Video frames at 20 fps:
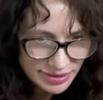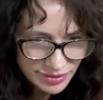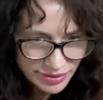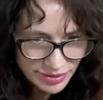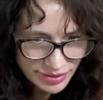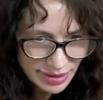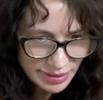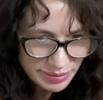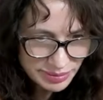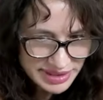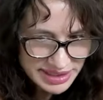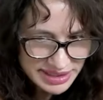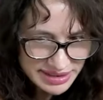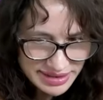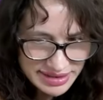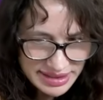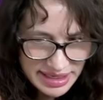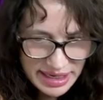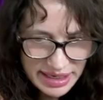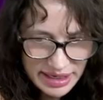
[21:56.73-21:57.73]
them to
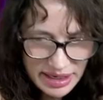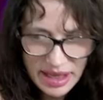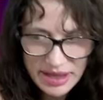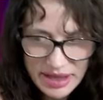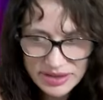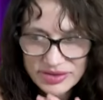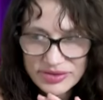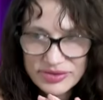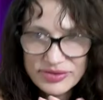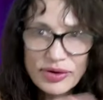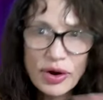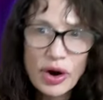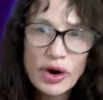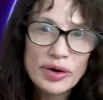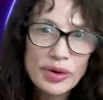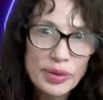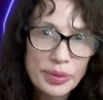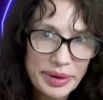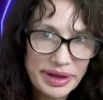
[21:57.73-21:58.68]
stay as far